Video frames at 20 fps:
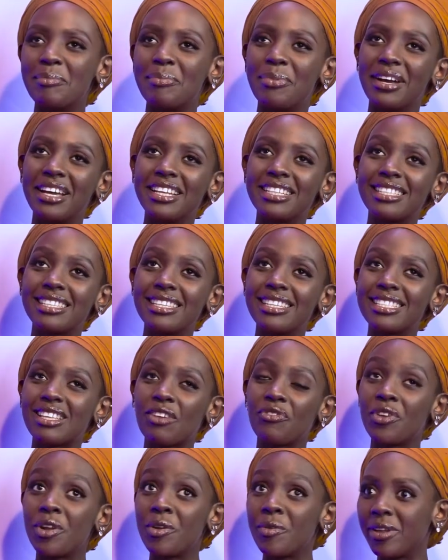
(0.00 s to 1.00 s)
But it's
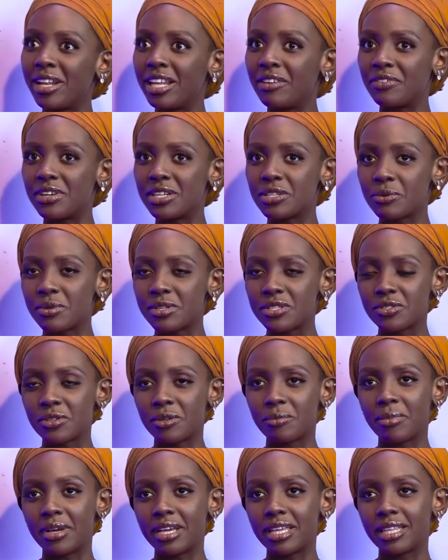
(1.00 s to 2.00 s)
a very relevant
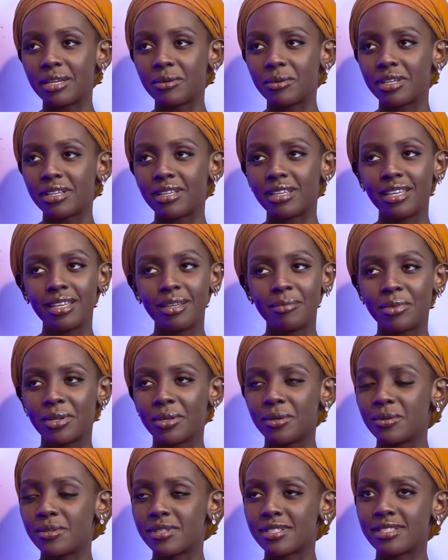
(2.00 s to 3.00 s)
question, by the way,
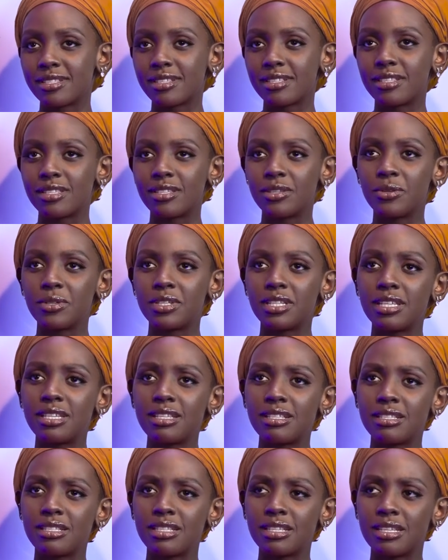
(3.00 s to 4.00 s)
because it's not
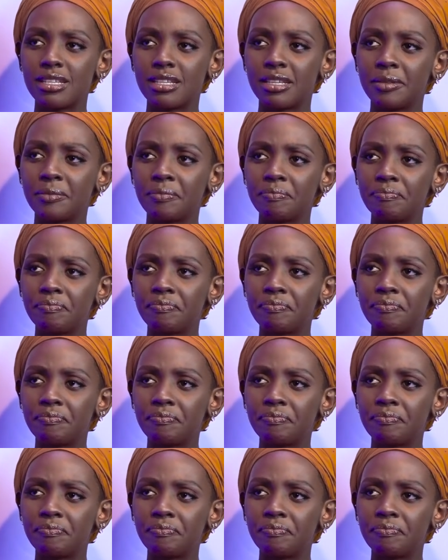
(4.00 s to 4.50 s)
easy.